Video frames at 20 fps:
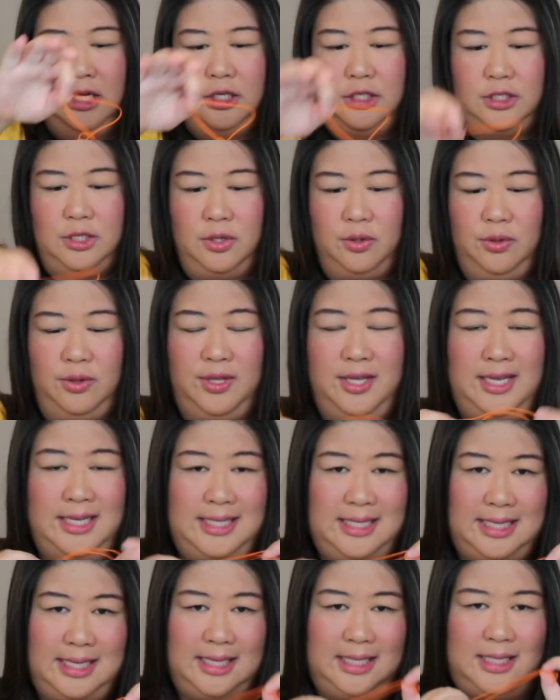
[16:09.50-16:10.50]
So
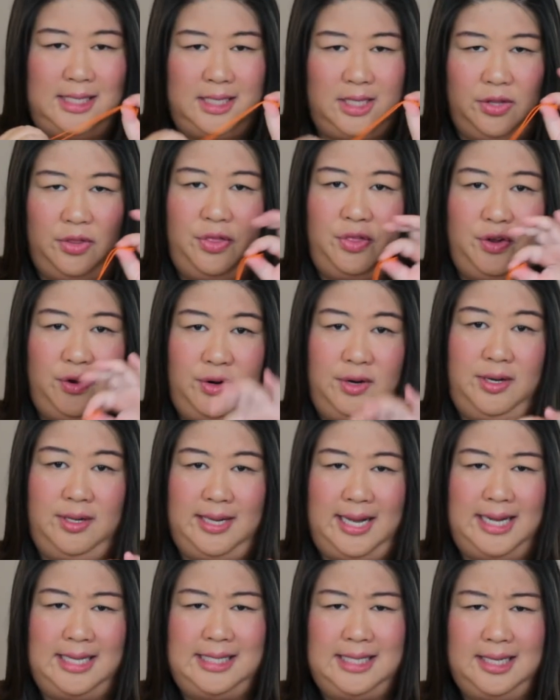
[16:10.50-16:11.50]
this is the third
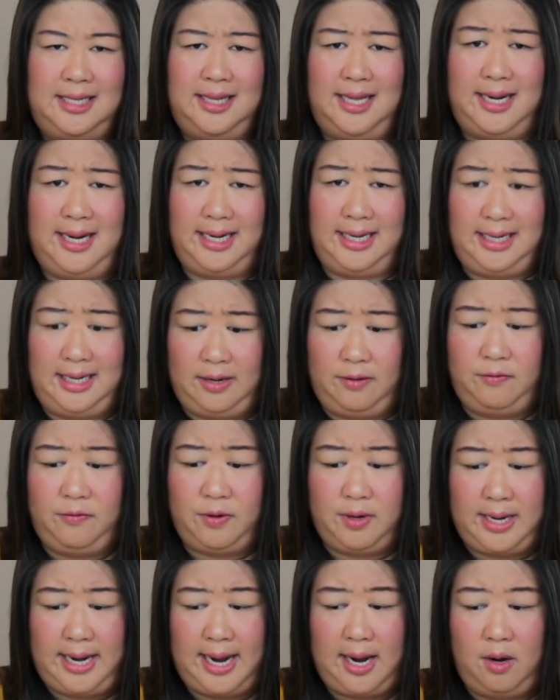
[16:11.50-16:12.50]
elastic that I need
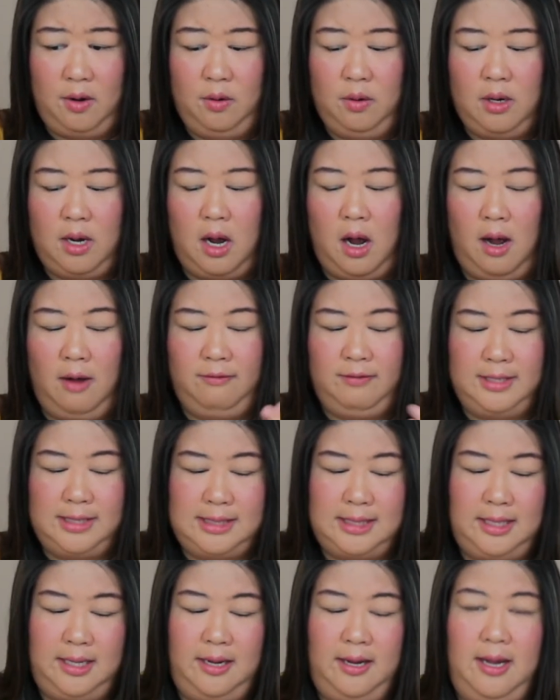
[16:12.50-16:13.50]
for now.
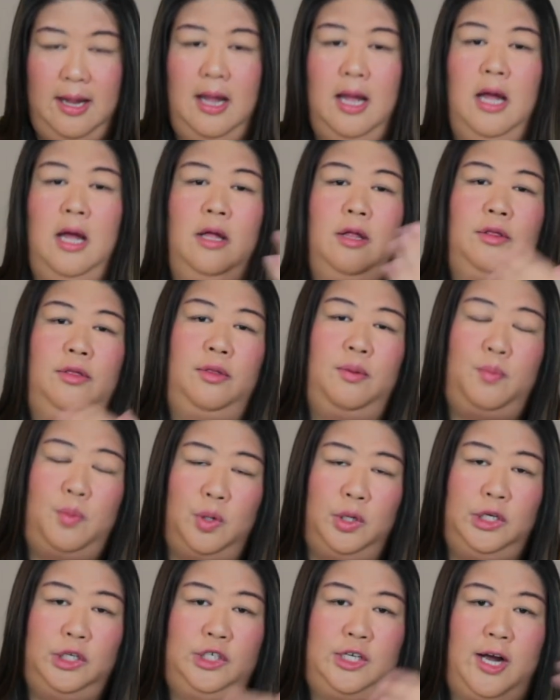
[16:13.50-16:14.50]
Obviously, the
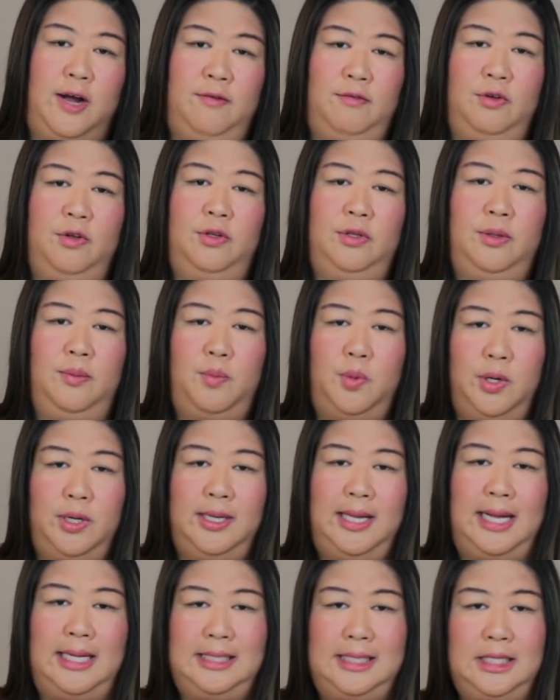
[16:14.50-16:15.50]
more you travel, the more
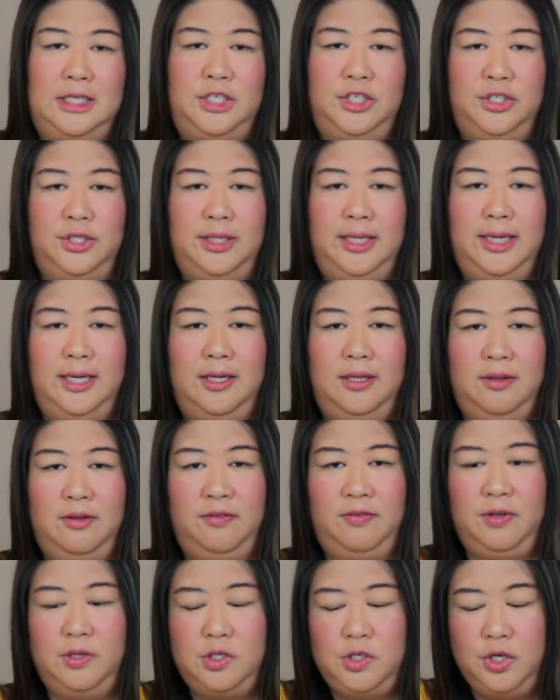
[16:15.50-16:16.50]
elastic you'll need in the
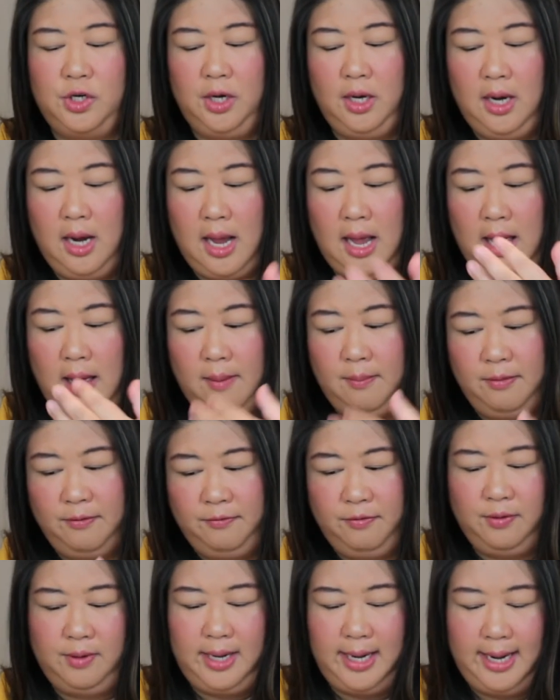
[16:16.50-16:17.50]
future. But
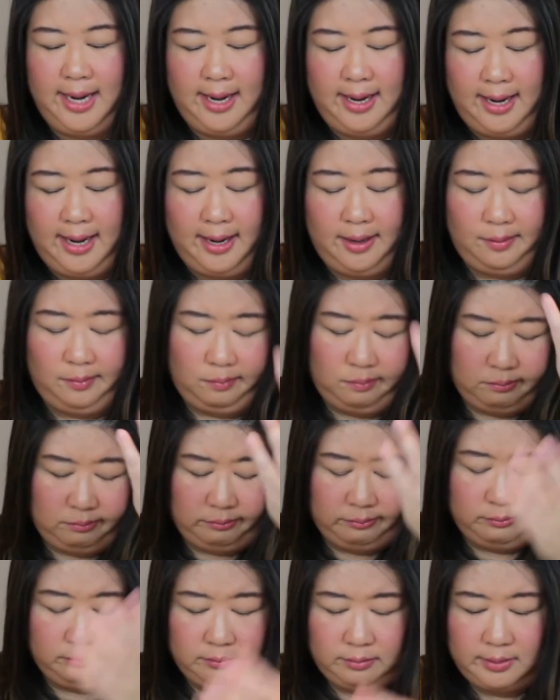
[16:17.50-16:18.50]
for now,
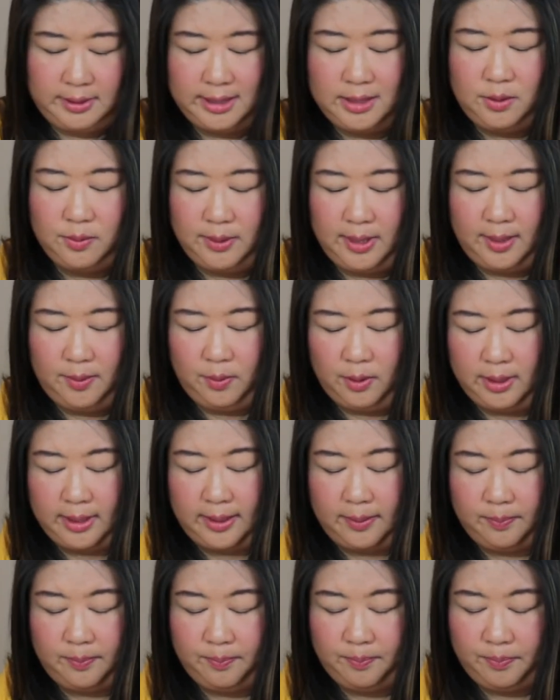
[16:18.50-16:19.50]
that's what I
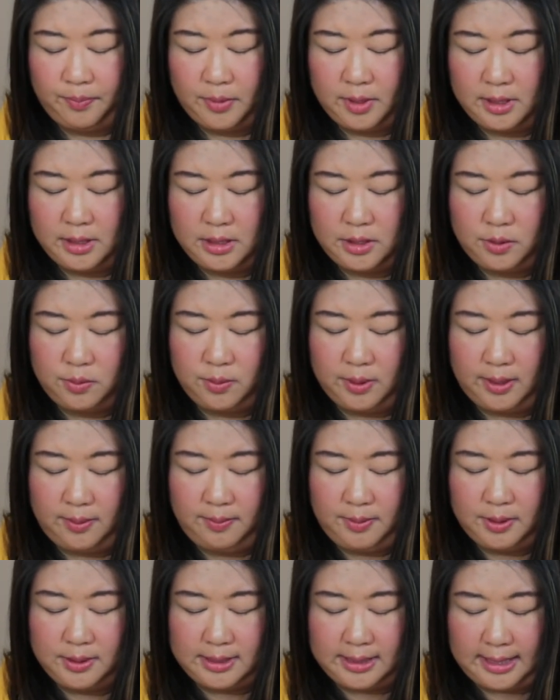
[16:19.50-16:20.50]
want. This is what
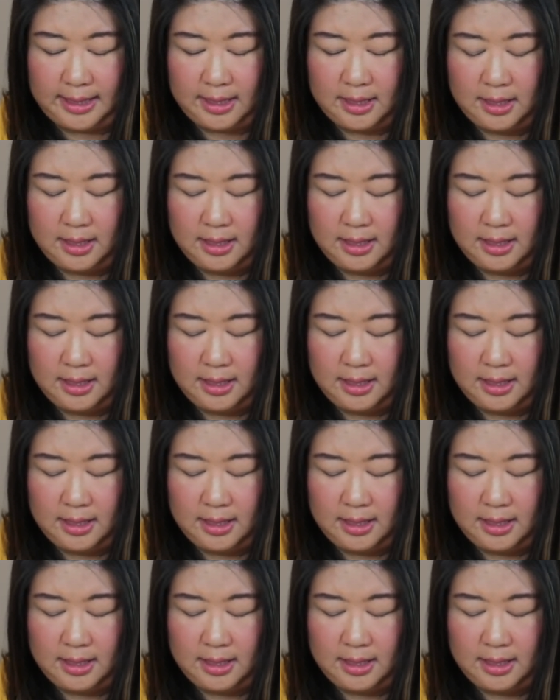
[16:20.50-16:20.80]
I'm using.